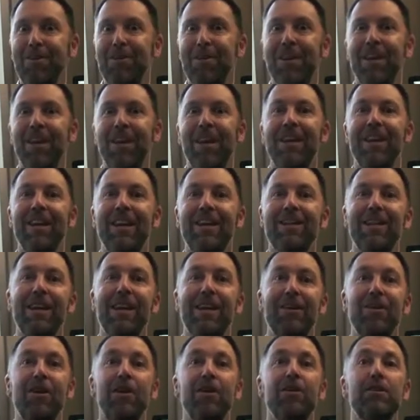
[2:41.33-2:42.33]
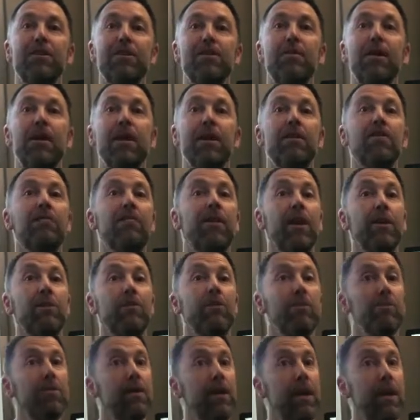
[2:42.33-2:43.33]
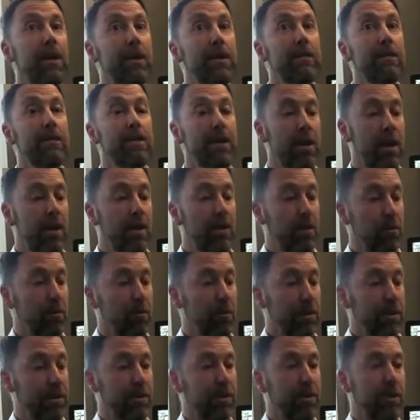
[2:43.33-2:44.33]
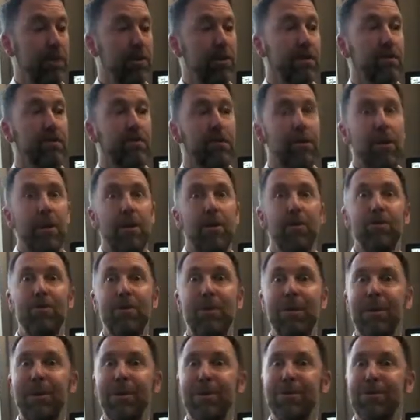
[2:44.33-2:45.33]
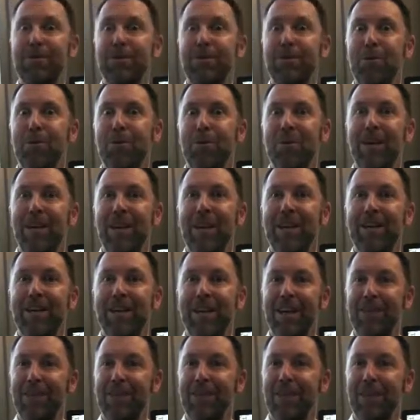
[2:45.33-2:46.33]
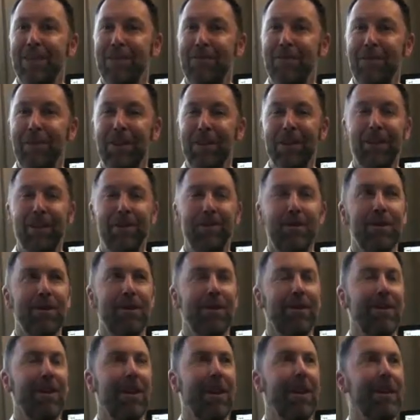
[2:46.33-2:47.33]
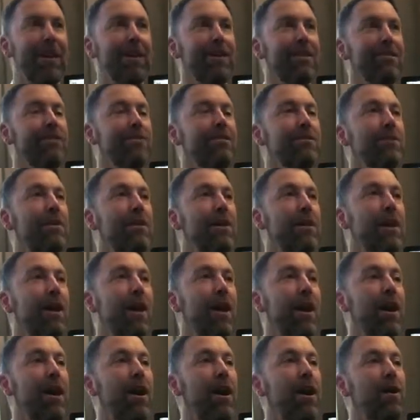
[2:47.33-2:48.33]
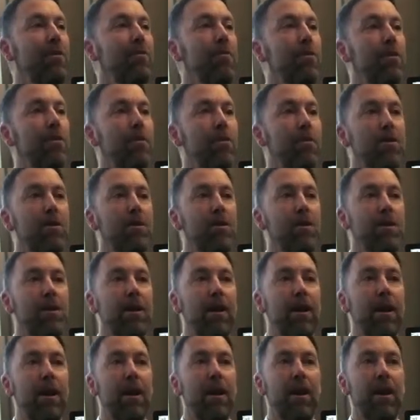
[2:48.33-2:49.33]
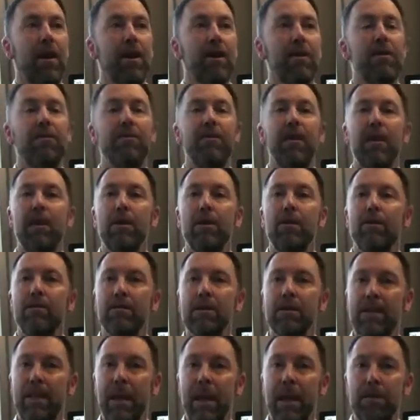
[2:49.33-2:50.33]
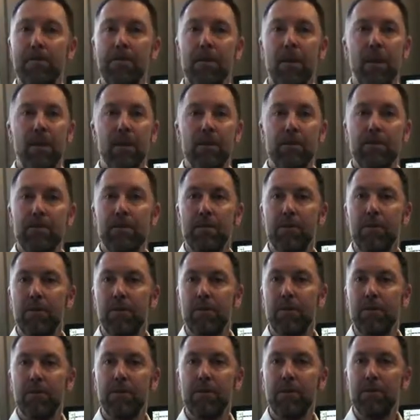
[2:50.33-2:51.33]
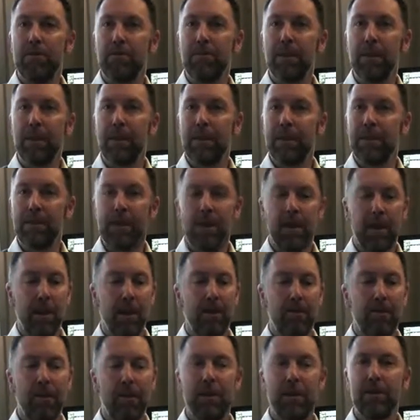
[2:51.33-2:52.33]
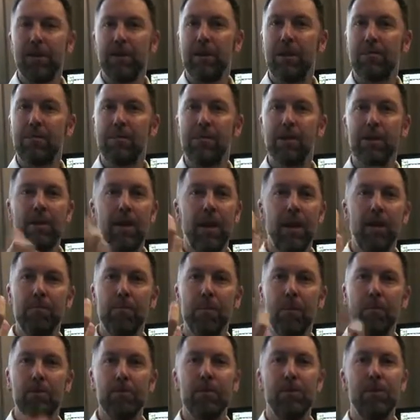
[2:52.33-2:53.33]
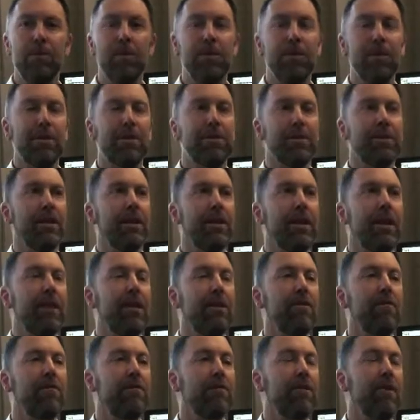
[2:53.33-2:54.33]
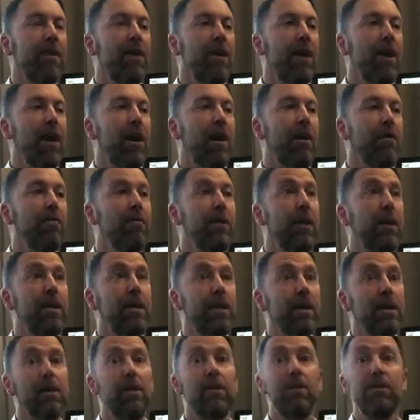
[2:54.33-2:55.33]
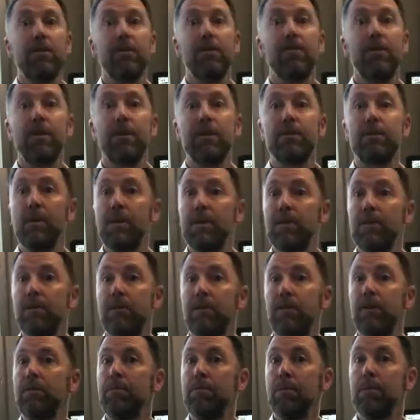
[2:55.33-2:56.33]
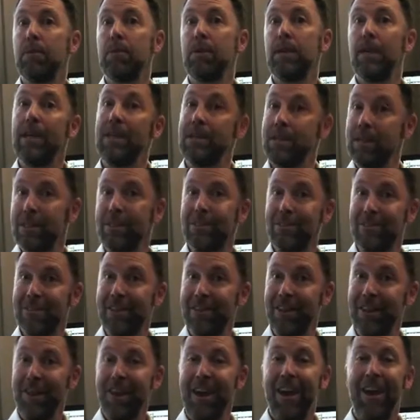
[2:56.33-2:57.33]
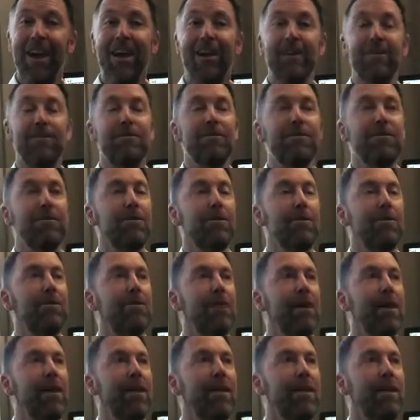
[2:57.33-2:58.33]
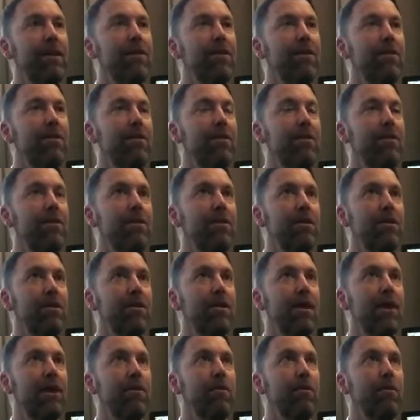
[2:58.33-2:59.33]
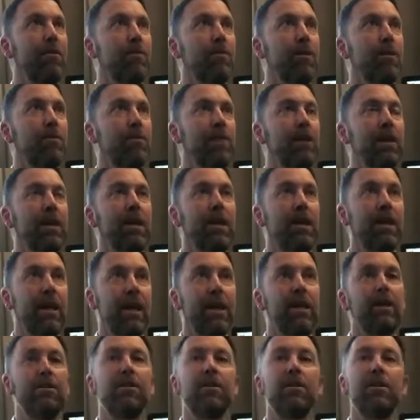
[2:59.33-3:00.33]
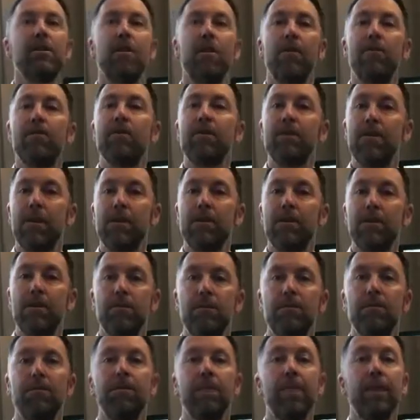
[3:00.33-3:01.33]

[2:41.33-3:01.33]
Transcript: right? And that technology might in fact replace the richness of reading a story and touching it and feeling it with our hands, or the value of a sandbox for bringing our fingertips and motor neurons to life. And technology is very expensive, and a book isn't. And so I think that when we engage in the conversation